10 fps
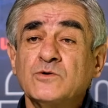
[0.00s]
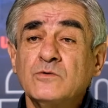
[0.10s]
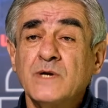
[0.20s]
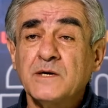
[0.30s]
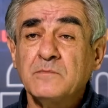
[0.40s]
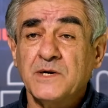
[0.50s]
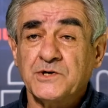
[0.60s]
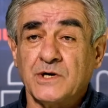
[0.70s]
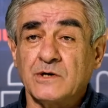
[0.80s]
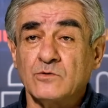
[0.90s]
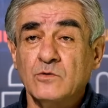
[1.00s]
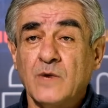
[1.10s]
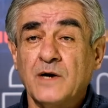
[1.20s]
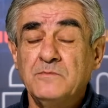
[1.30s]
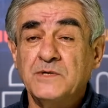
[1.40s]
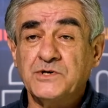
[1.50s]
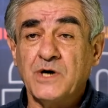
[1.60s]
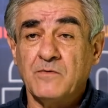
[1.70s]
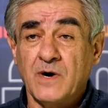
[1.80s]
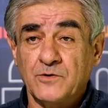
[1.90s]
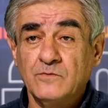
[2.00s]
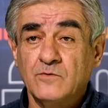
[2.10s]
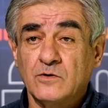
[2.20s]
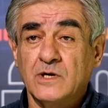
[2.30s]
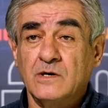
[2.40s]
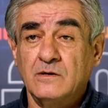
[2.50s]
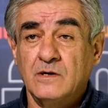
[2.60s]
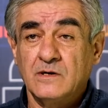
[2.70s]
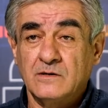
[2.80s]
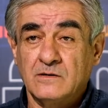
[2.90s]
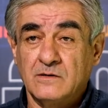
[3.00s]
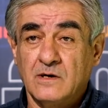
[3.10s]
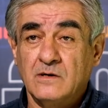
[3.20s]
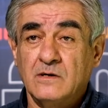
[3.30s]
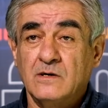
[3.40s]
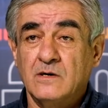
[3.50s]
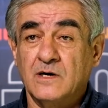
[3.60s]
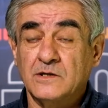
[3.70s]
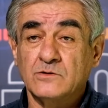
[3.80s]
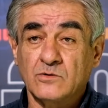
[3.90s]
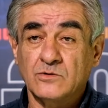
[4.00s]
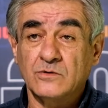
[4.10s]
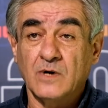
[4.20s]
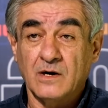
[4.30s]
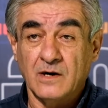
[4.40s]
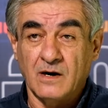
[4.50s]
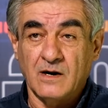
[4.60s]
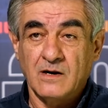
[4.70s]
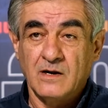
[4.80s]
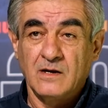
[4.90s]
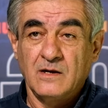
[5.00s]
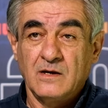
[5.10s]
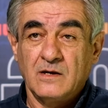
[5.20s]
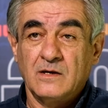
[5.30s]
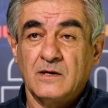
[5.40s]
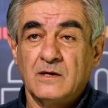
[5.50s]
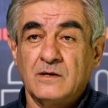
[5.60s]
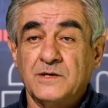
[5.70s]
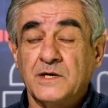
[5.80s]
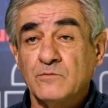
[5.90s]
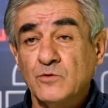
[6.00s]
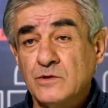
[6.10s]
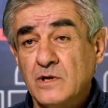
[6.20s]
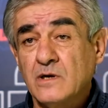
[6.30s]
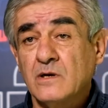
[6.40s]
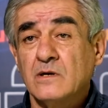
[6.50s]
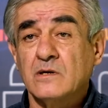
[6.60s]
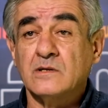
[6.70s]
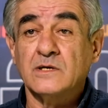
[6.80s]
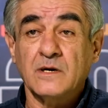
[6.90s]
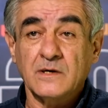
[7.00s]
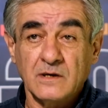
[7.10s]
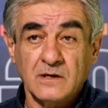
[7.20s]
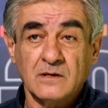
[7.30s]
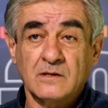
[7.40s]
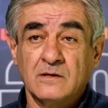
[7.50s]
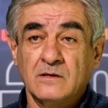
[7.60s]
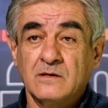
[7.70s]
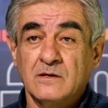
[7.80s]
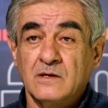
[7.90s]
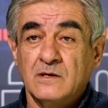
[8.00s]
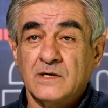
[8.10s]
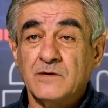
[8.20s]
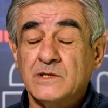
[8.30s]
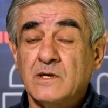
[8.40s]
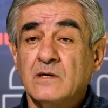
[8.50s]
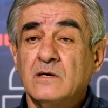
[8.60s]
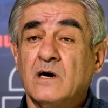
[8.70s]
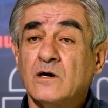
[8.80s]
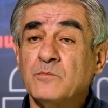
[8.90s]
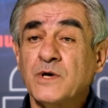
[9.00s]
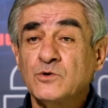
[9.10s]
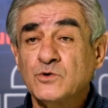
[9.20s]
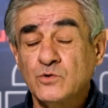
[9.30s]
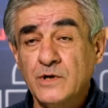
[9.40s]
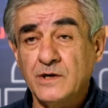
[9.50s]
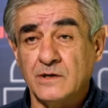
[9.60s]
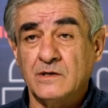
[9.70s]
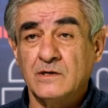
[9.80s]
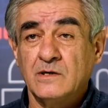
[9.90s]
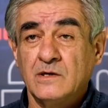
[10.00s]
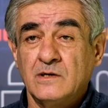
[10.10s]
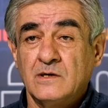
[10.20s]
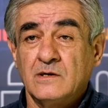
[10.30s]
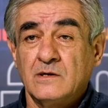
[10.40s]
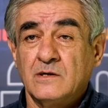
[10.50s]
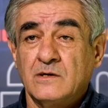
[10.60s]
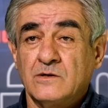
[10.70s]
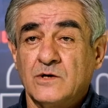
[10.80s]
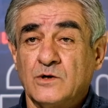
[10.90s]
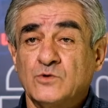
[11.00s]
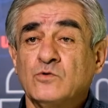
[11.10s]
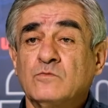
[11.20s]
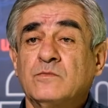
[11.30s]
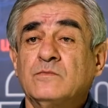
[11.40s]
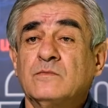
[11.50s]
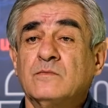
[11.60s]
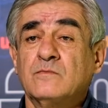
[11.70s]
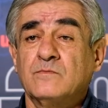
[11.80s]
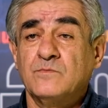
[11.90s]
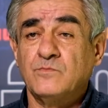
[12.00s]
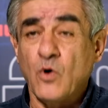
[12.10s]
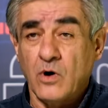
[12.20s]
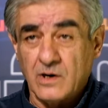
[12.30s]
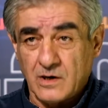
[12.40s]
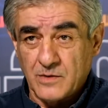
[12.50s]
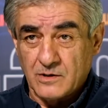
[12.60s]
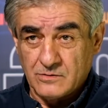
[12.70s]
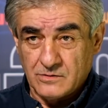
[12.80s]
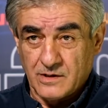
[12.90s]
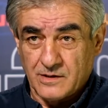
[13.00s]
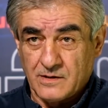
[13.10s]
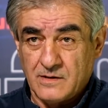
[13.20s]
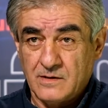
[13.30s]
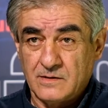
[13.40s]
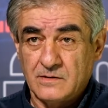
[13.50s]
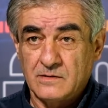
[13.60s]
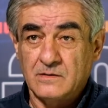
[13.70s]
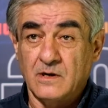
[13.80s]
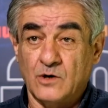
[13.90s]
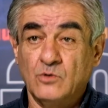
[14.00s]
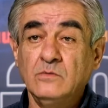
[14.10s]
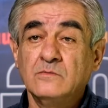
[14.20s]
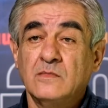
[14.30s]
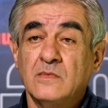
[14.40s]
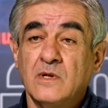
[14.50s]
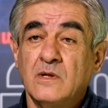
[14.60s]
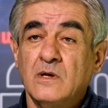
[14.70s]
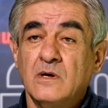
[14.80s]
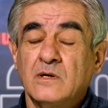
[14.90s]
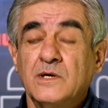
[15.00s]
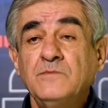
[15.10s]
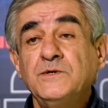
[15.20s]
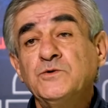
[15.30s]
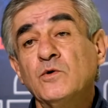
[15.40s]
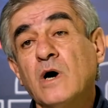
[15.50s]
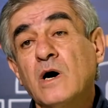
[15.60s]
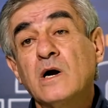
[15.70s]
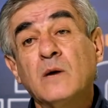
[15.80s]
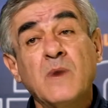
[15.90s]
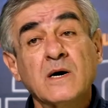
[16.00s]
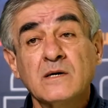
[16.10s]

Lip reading: enters into relations in the environment where he made this choice. With phenomena, items, etc., these relationships will fast change into connections between some items and people and thus create some